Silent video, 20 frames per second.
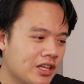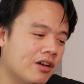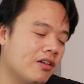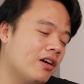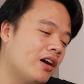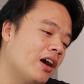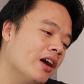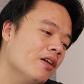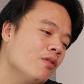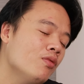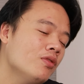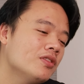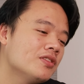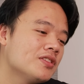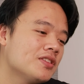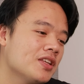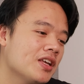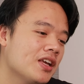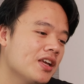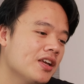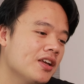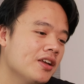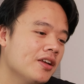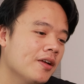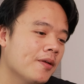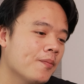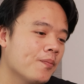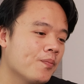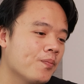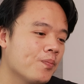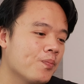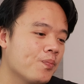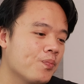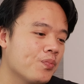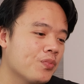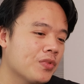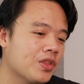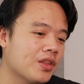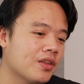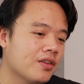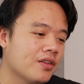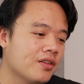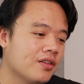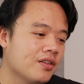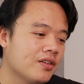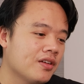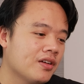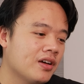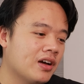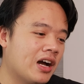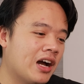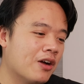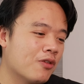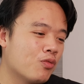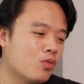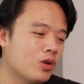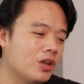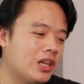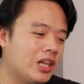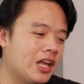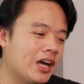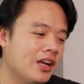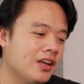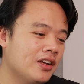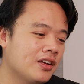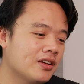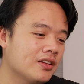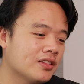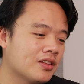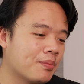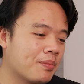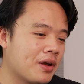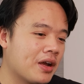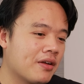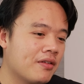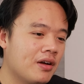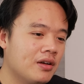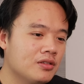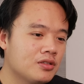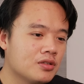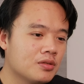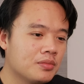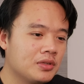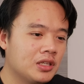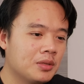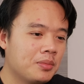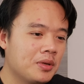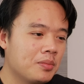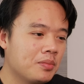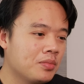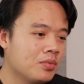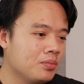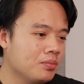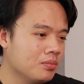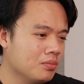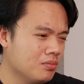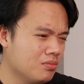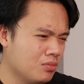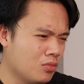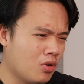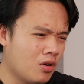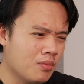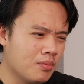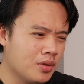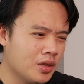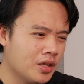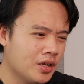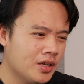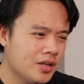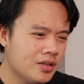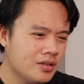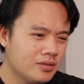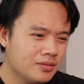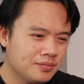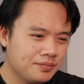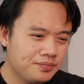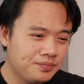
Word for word: Now, I would say I would like the background to be a little bit more blur.